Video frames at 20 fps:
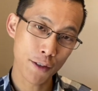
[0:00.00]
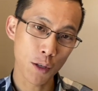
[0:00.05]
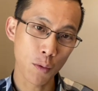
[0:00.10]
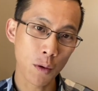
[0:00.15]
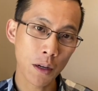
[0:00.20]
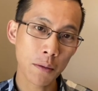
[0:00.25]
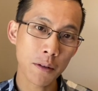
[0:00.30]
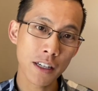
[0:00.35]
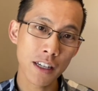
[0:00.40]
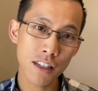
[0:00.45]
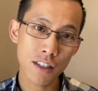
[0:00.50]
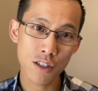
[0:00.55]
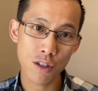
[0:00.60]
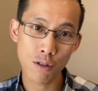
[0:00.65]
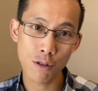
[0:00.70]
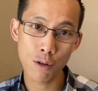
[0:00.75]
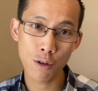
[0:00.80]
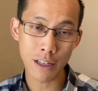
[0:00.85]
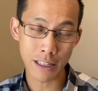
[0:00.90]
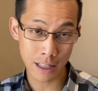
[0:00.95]
So what I'm going to
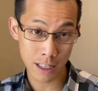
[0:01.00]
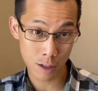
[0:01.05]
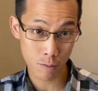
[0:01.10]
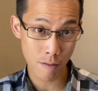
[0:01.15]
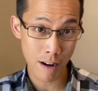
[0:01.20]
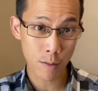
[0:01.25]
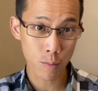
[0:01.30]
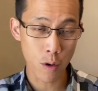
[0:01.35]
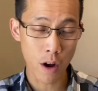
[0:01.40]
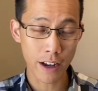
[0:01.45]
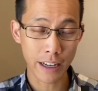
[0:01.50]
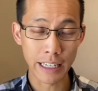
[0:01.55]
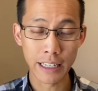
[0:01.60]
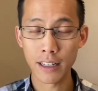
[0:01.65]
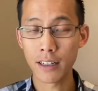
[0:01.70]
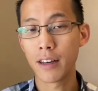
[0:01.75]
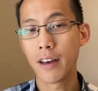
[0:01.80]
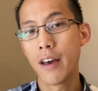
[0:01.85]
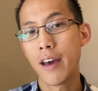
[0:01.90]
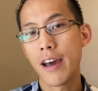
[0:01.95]
do in this red
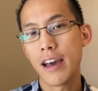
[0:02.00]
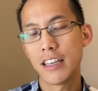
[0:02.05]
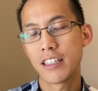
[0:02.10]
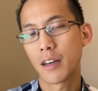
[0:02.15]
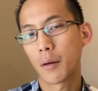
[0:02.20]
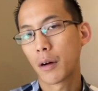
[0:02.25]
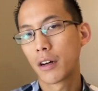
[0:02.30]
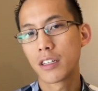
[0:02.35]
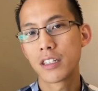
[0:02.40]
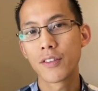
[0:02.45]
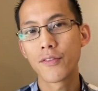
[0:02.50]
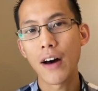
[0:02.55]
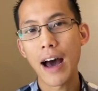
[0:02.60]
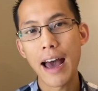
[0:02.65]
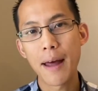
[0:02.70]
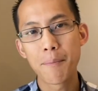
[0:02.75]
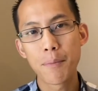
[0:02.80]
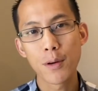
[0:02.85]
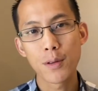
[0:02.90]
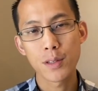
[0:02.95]
working is I'm going to
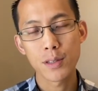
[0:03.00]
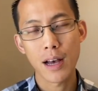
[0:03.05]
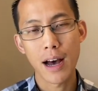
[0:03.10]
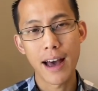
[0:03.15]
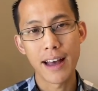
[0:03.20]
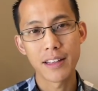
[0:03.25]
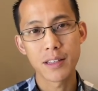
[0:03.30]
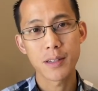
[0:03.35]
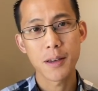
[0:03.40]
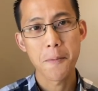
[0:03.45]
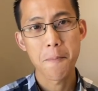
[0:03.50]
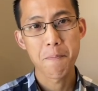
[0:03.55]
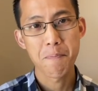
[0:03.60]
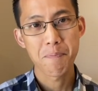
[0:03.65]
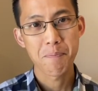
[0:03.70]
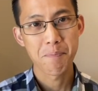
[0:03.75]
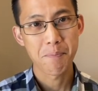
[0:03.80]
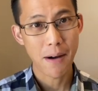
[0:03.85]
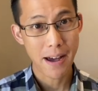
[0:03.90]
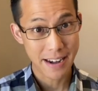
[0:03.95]
divide both sides
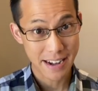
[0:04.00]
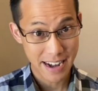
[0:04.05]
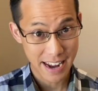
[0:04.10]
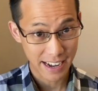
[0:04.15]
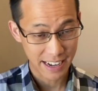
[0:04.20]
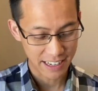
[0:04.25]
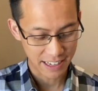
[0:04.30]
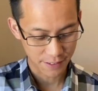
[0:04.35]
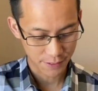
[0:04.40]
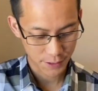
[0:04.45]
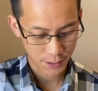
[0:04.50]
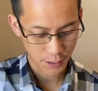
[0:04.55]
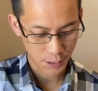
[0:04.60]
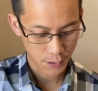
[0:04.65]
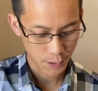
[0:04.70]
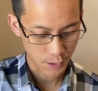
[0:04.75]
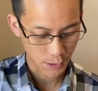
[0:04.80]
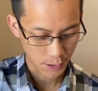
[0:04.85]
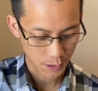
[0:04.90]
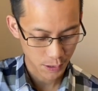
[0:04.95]
by negative
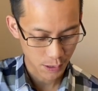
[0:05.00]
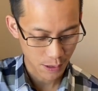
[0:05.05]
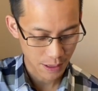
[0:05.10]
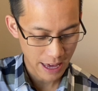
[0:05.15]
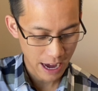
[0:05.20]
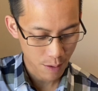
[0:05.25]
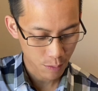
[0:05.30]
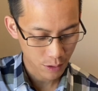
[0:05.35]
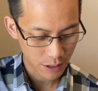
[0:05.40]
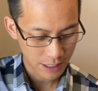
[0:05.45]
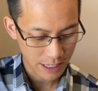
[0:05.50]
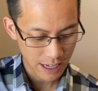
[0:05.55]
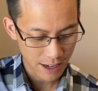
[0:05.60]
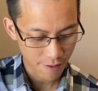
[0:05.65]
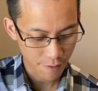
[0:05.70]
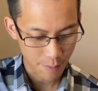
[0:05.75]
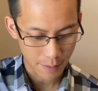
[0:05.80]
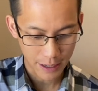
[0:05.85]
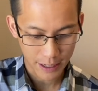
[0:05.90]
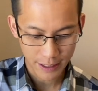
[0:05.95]
2. So that would
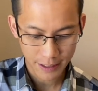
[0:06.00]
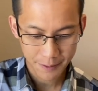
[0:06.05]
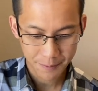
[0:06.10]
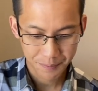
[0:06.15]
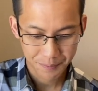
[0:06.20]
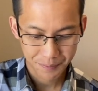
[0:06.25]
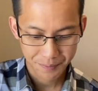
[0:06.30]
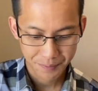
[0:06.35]
give me,